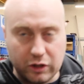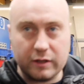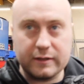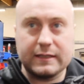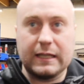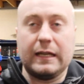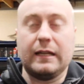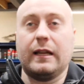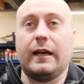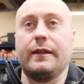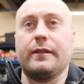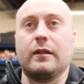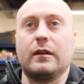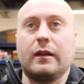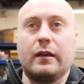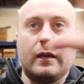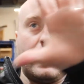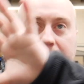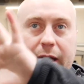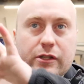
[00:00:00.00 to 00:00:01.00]
take like the
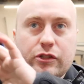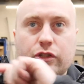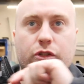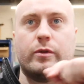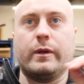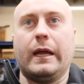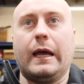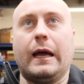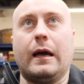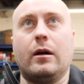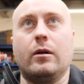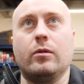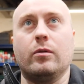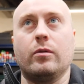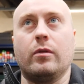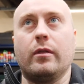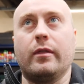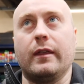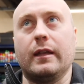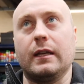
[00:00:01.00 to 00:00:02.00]
head unit out,
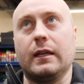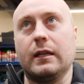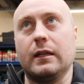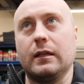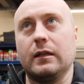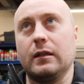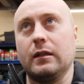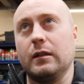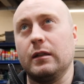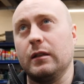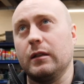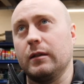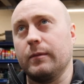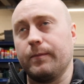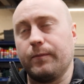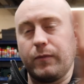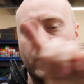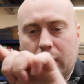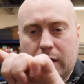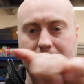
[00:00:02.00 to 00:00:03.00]
the
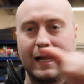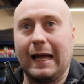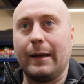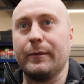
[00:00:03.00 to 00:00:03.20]
climate